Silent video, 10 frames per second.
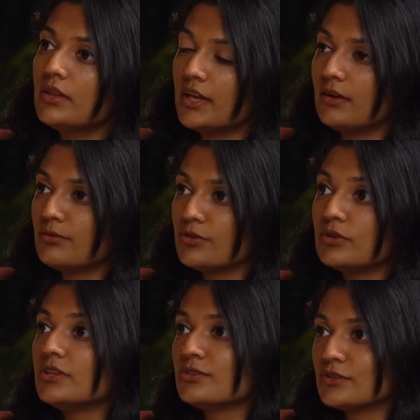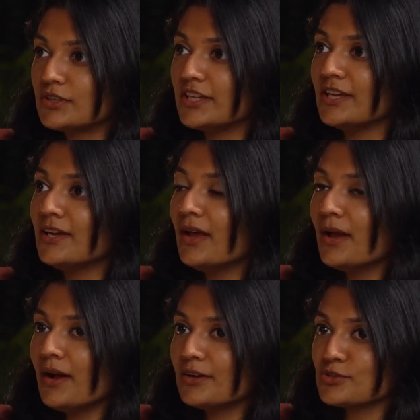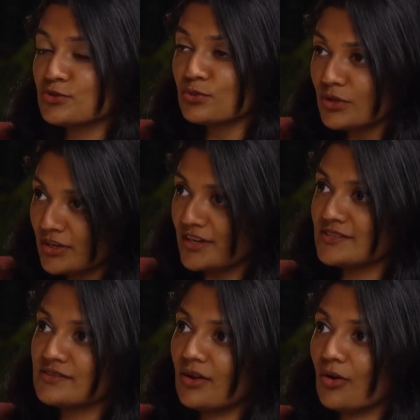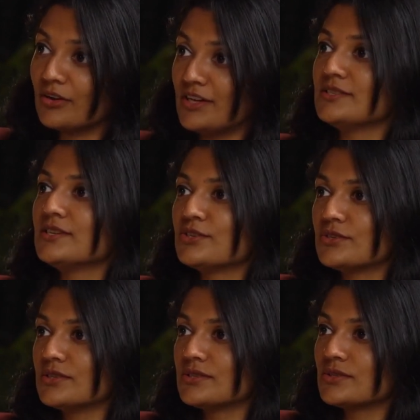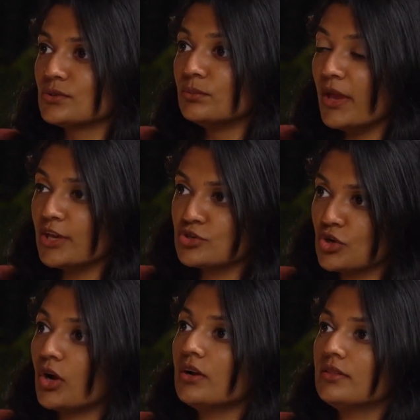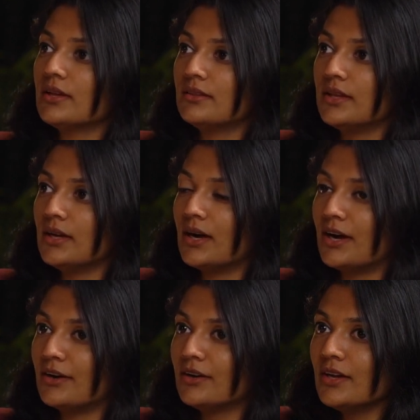They have really, really scrutinized organizations to make sure that they are